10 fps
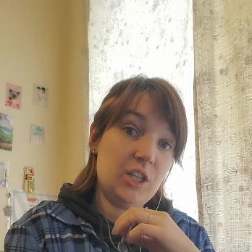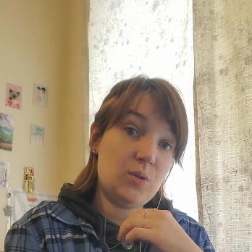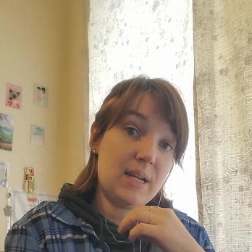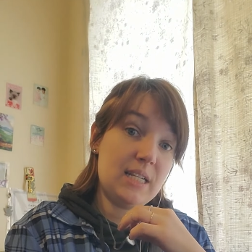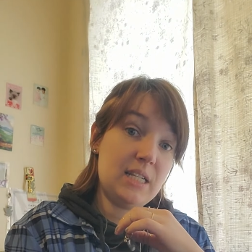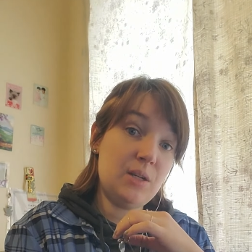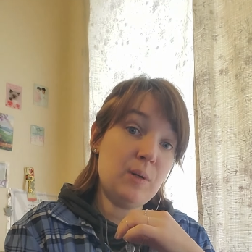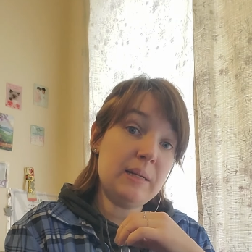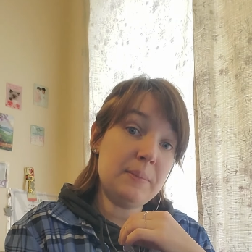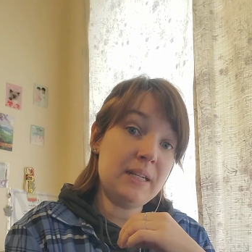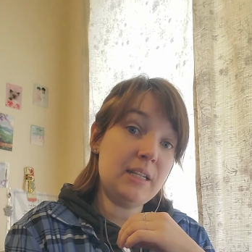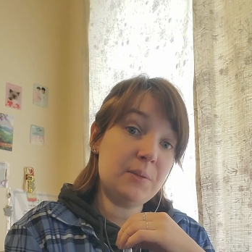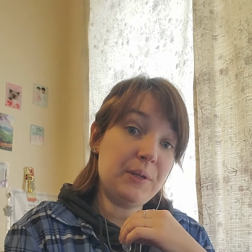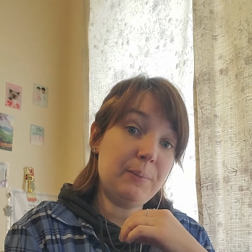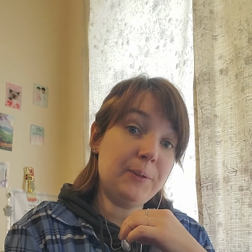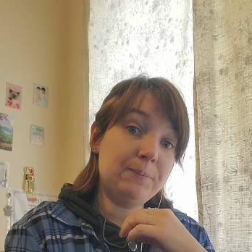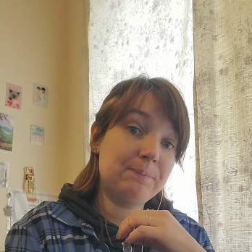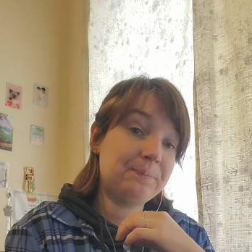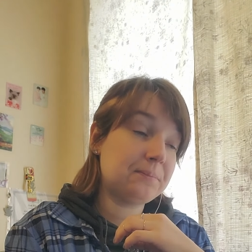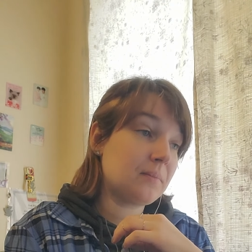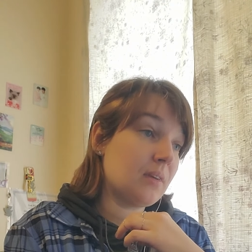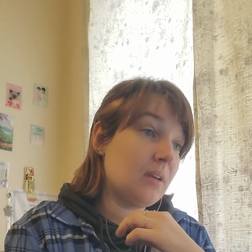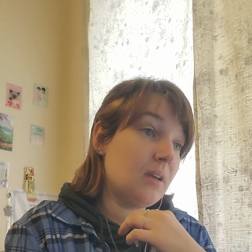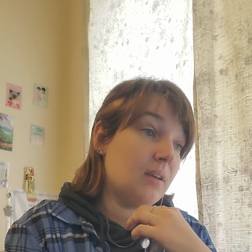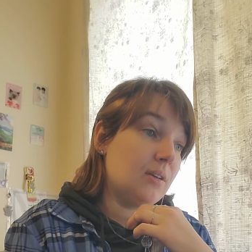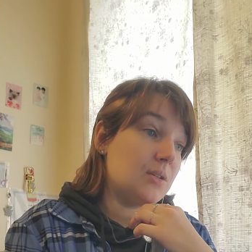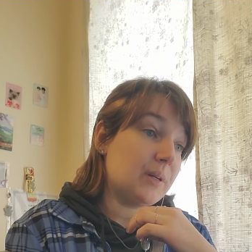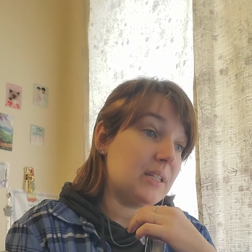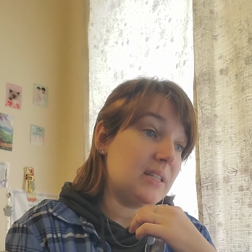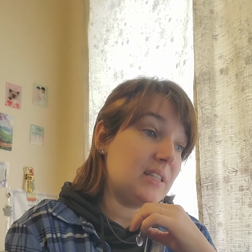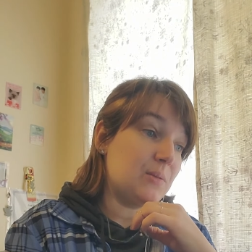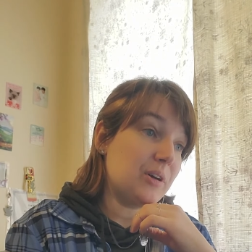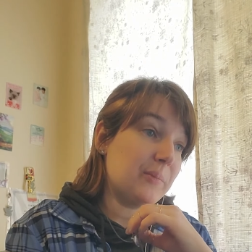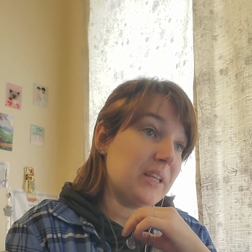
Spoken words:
21 minutes, people. 21